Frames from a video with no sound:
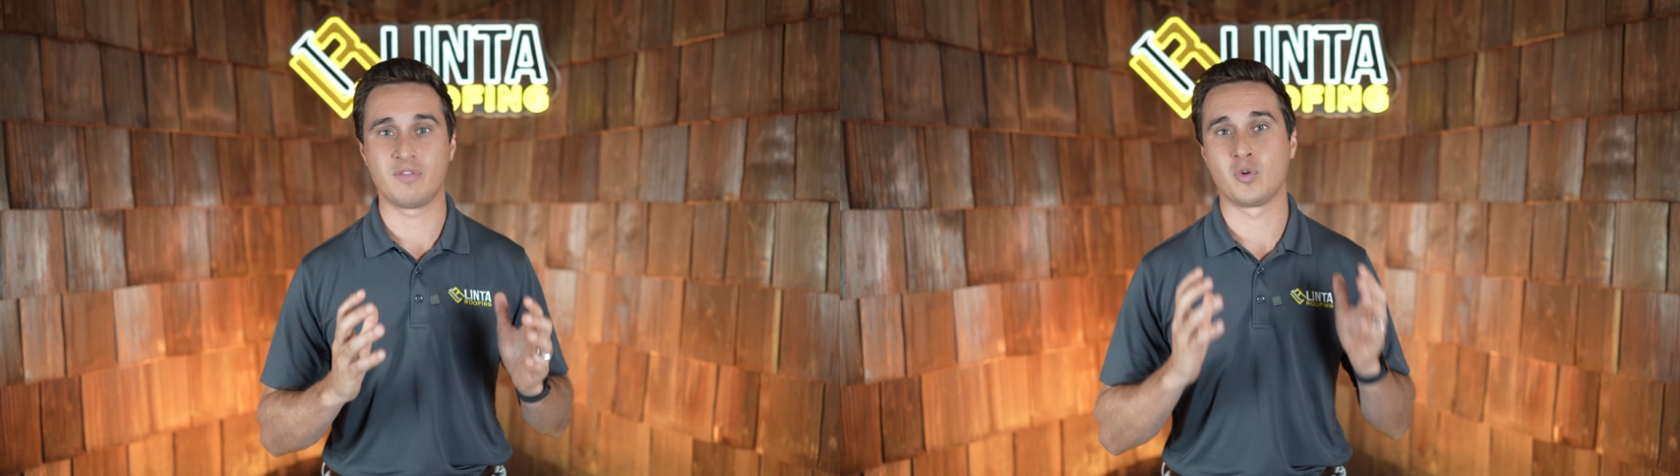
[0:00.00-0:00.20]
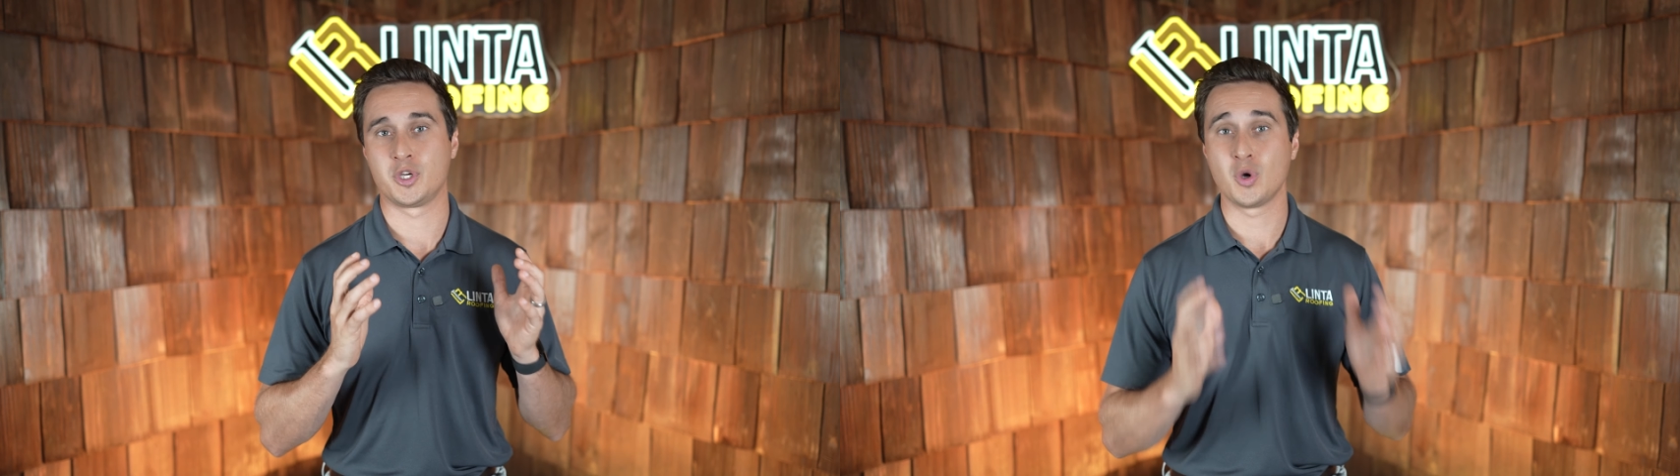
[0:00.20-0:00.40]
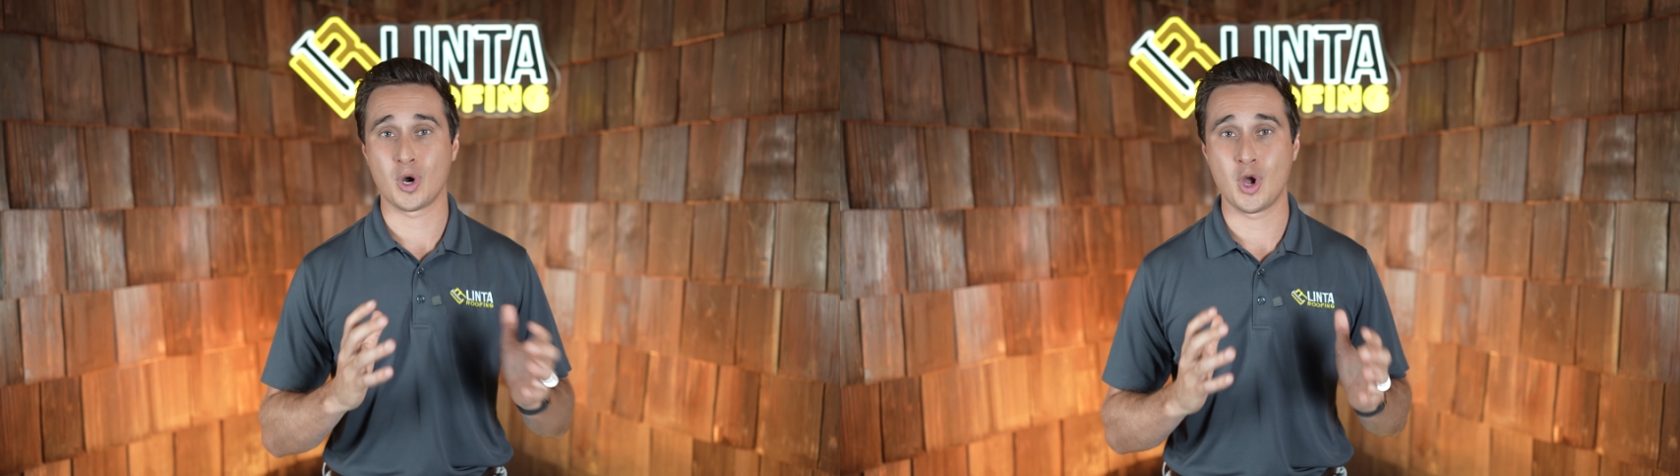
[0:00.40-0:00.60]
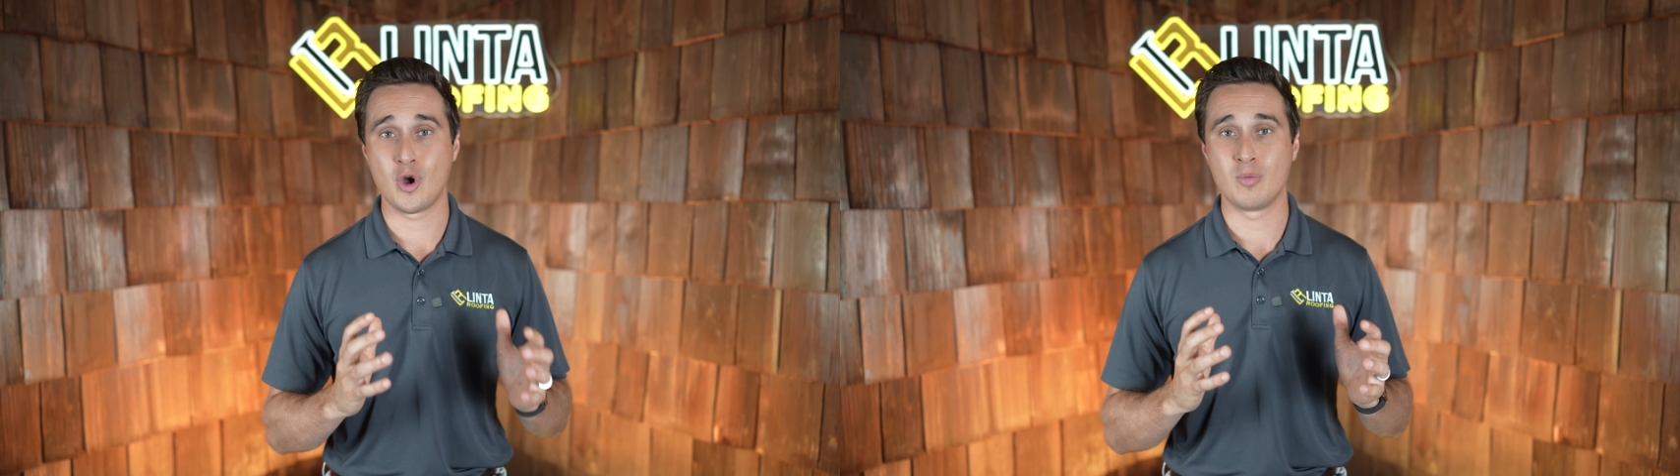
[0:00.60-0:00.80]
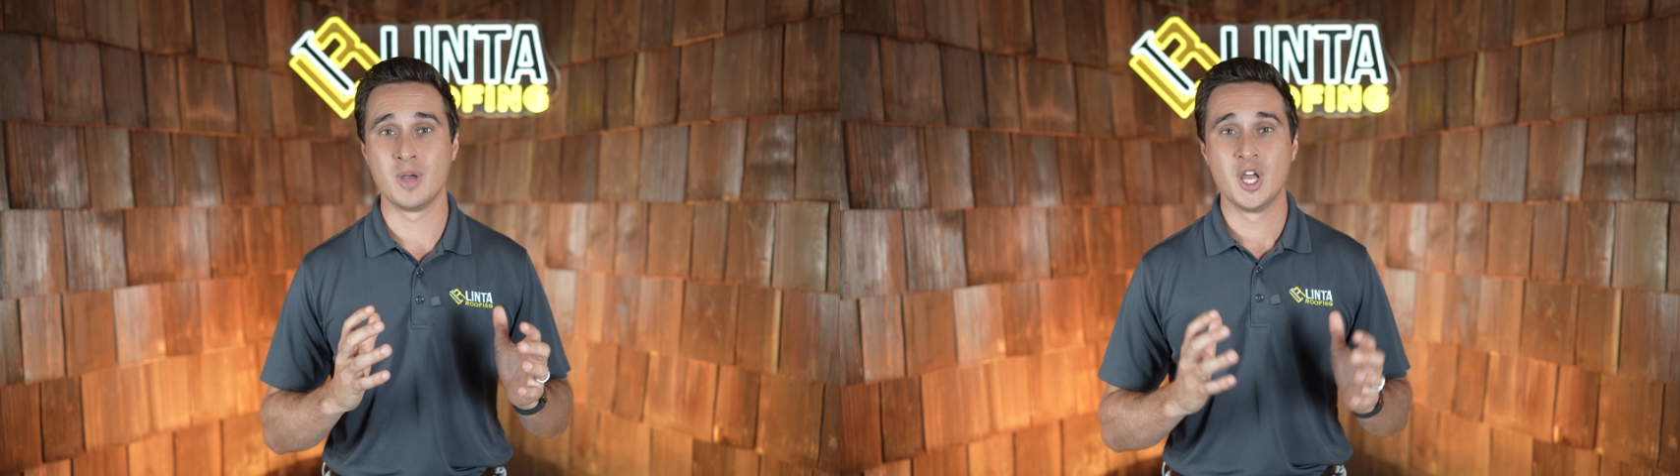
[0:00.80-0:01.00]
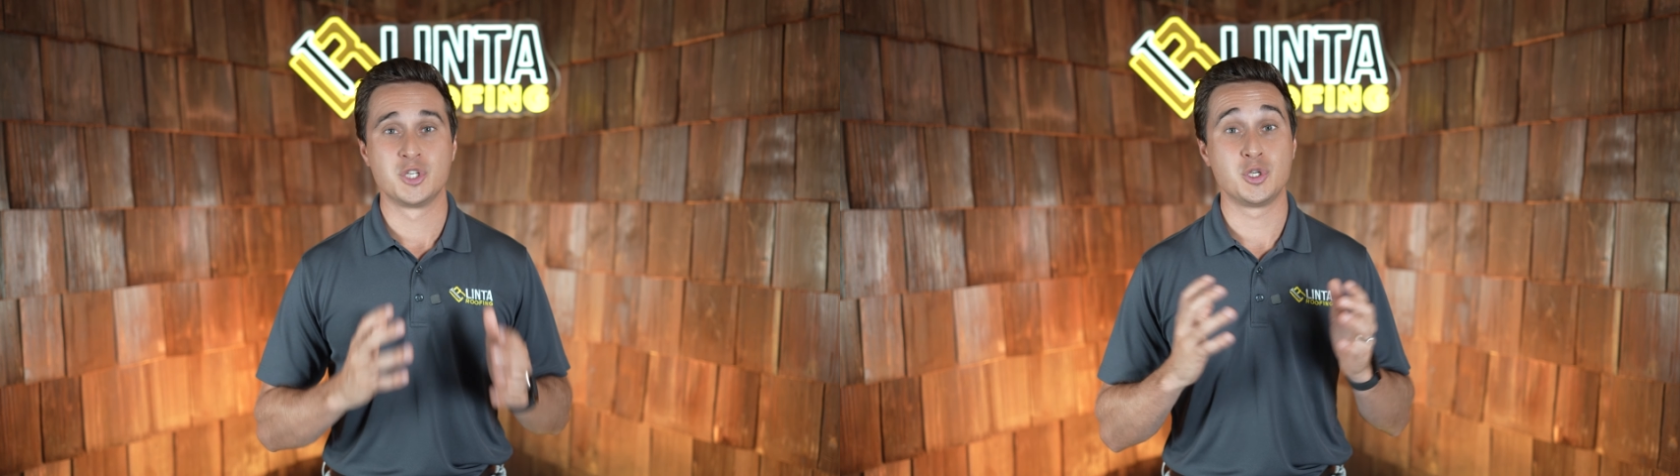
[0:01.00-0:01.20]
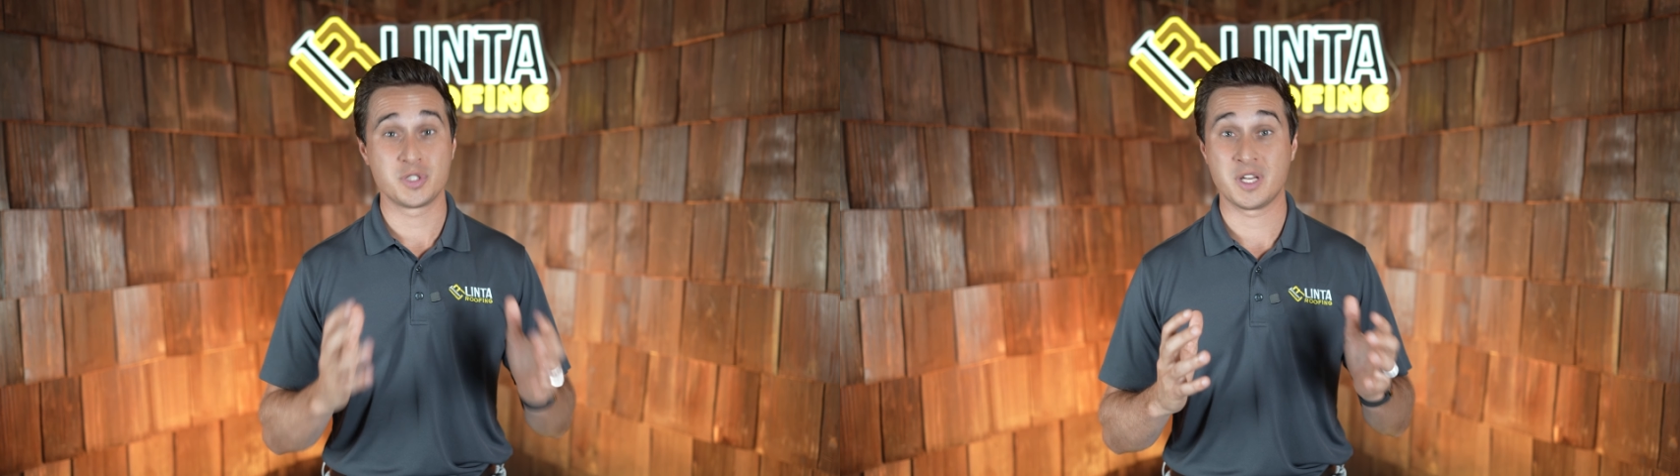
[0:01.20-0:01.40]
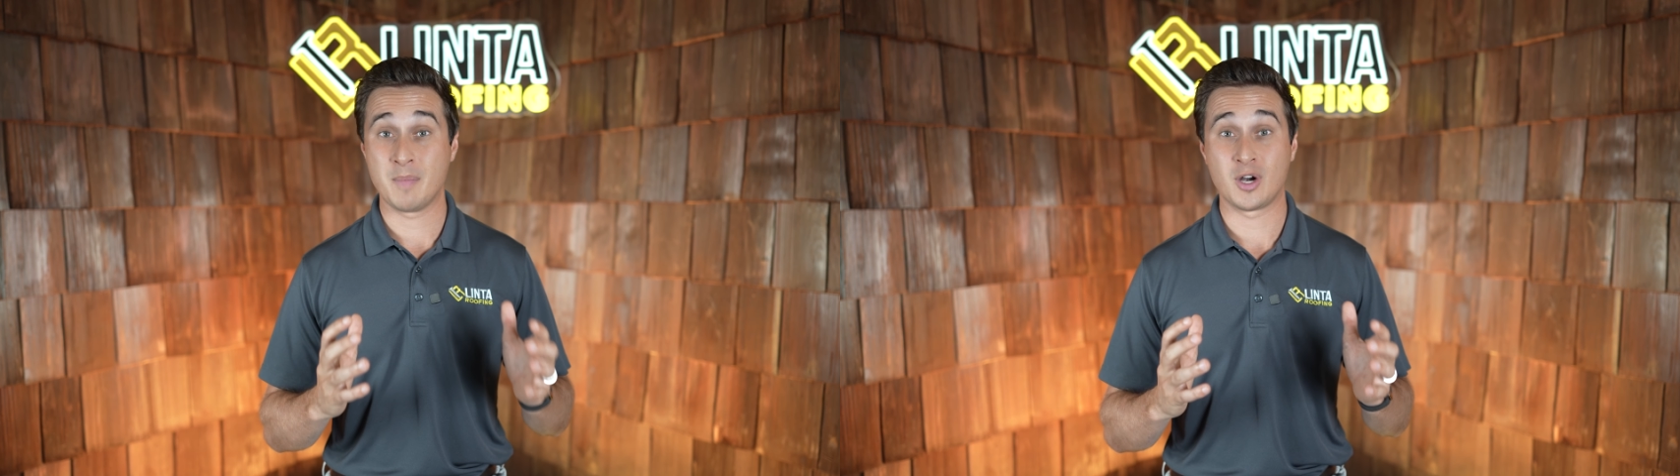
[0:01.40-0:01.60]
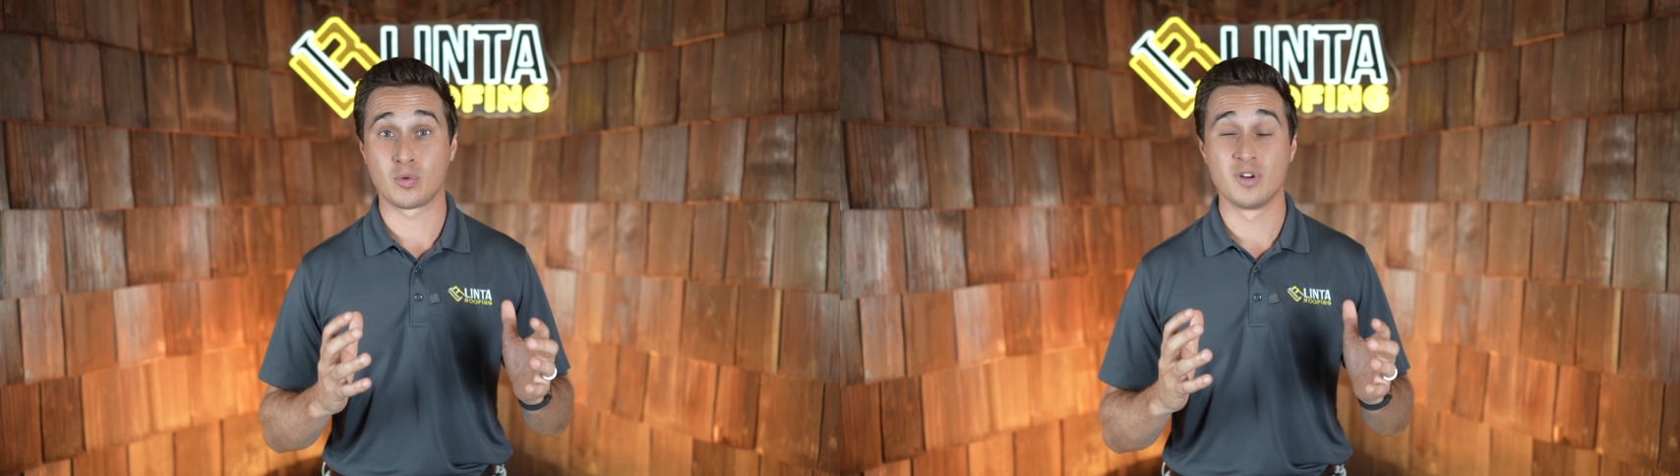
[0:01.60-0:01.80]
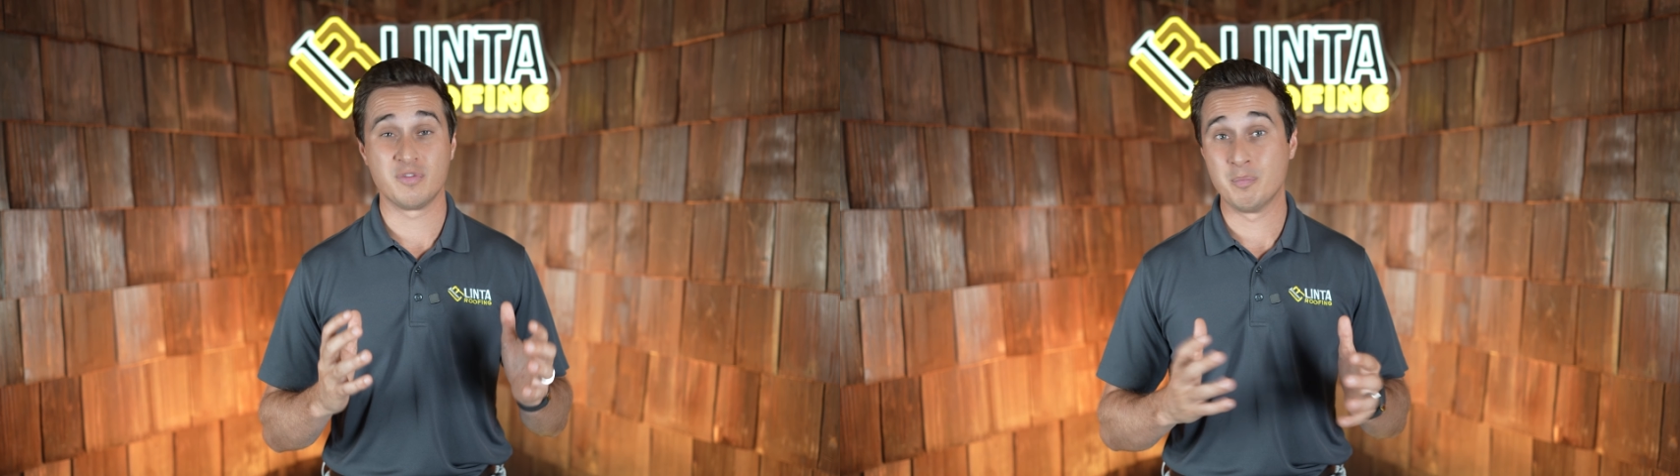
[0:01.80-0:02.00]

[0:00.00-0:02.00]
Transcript: for your home, choosing a metal roof